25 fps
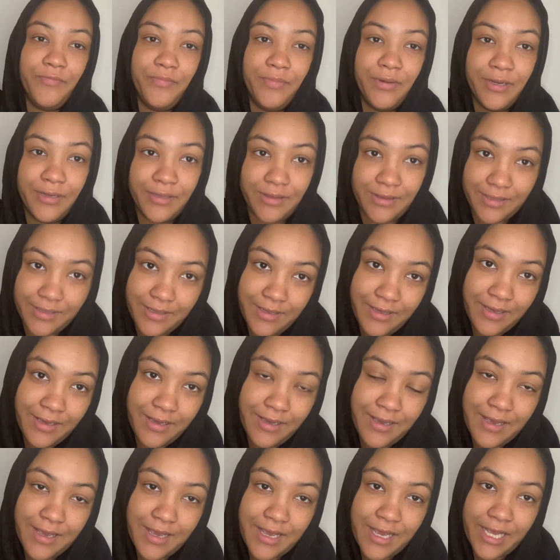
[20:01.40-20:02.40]
birth,
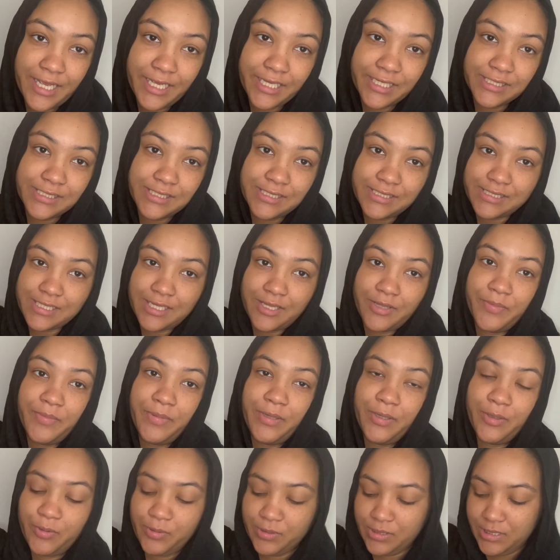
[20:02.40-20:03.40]
I guess I'll be
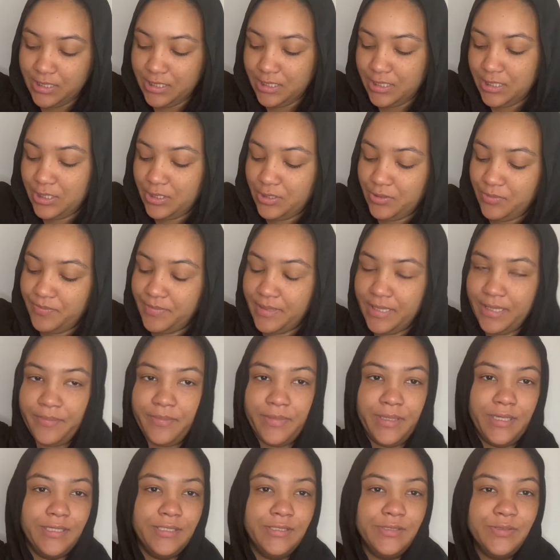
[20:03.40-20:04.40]
holding a little
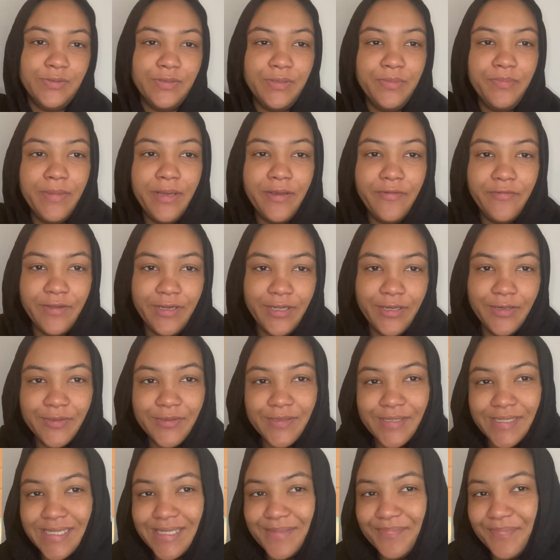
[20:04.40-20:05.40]
baby and doing my
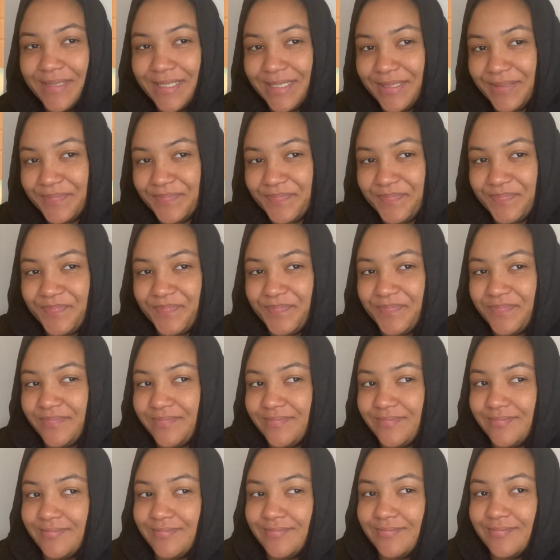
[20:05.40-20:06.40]
videos. But
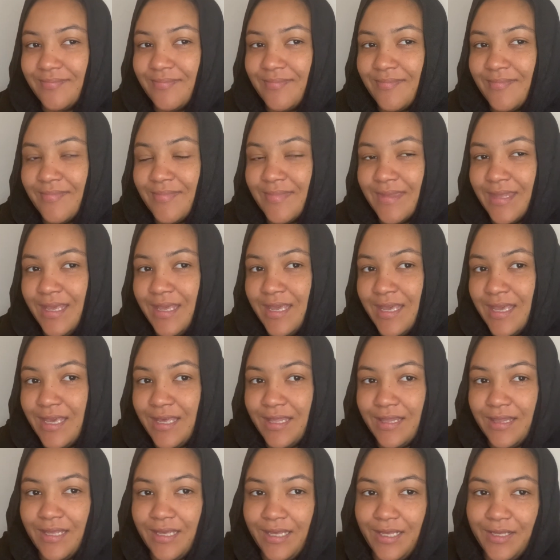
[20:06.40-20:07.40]

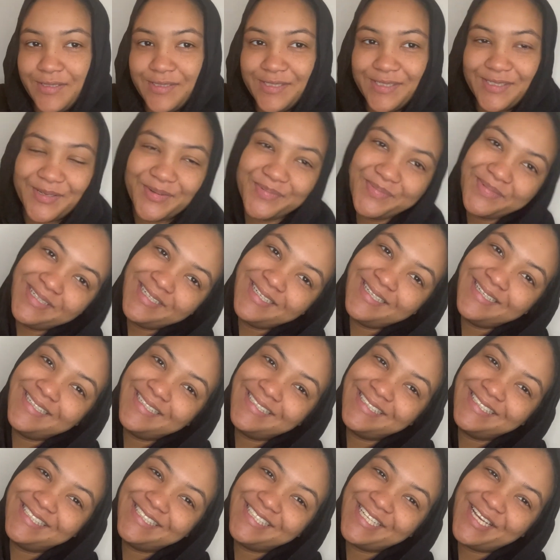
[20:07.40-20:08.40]
thank you so
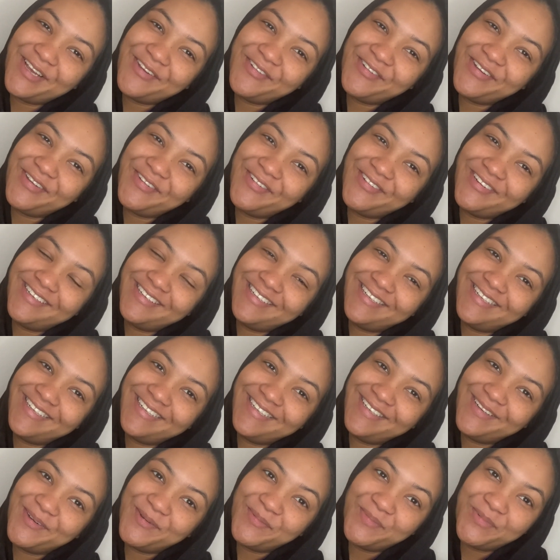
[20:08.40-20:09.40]
much,
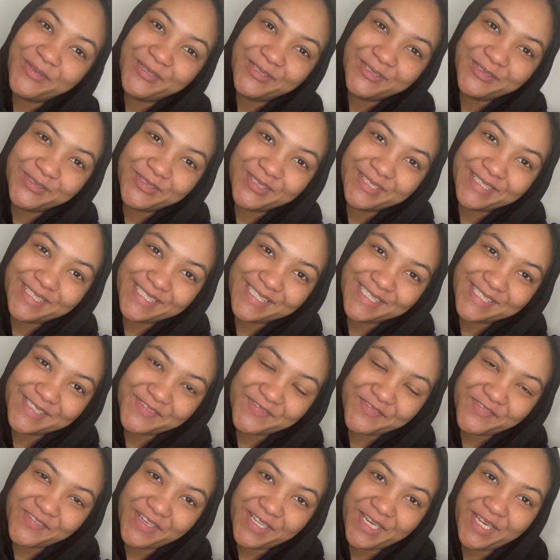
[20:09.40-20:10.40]
everyone. Hope you enjoyed this
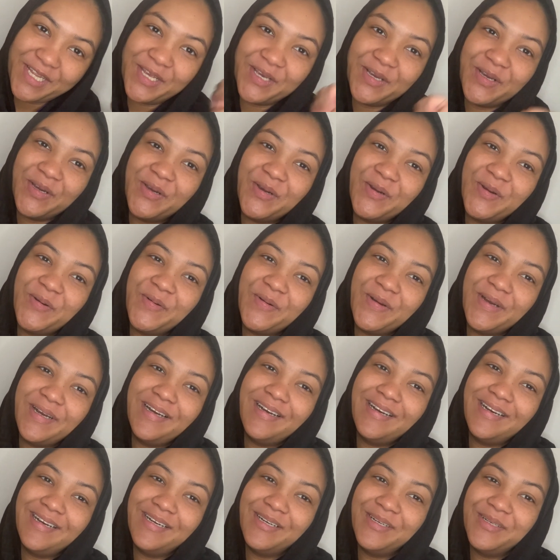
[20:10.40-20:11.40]
video.
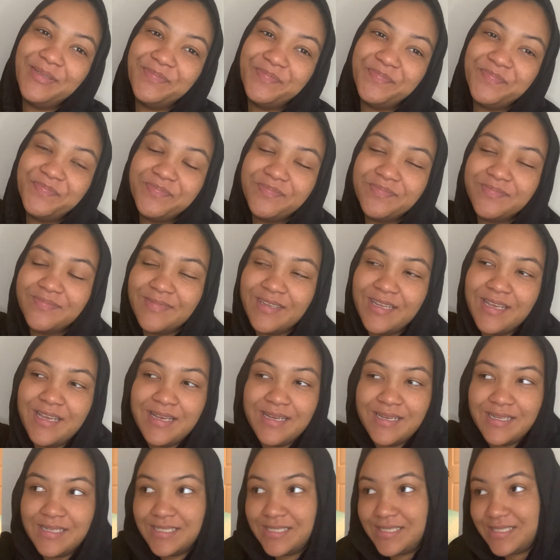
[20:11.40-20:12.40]

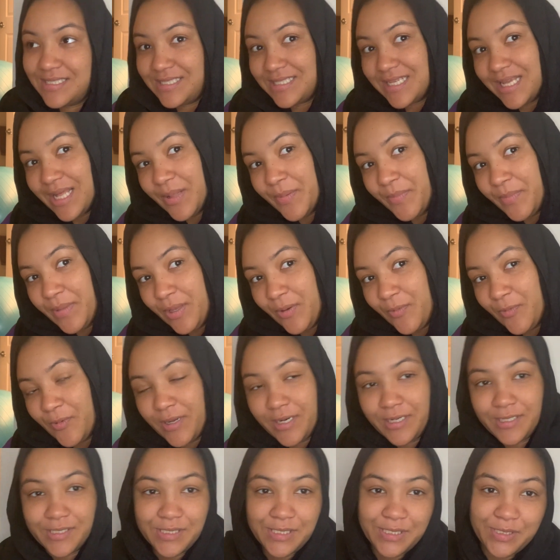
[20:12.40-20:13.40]
Tell me what
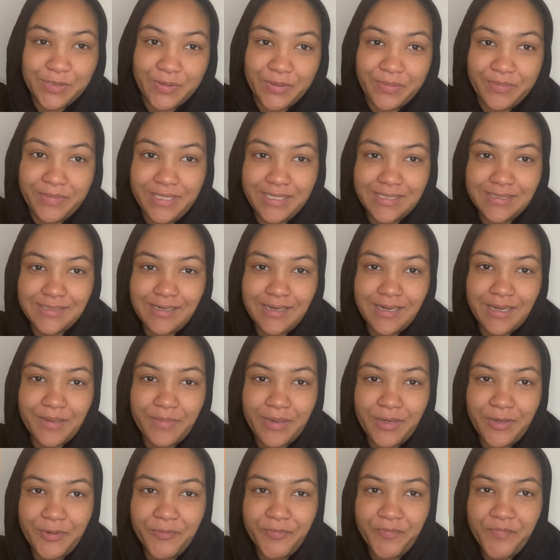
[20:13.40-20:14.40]
else you want me to talk
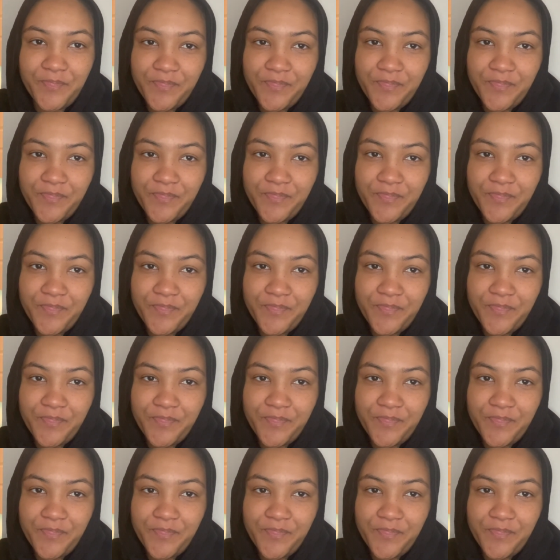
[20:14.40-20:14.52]
about.